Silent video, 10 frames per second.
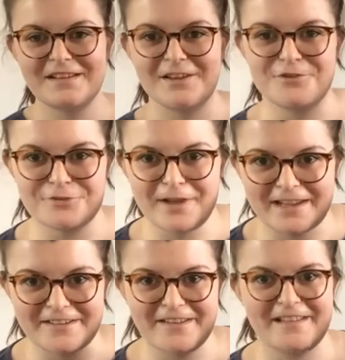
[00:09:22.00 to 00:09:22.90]
You should
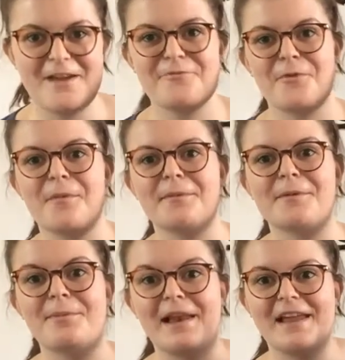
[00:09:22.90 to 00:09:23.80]
recognise that from when we
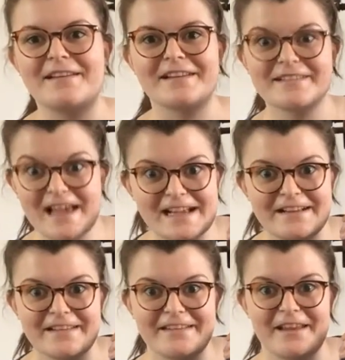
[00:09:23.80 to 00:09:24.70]
played exactly
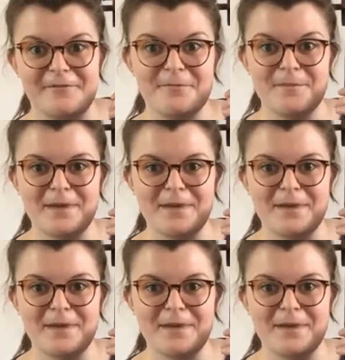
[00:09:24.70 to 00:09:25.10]
the same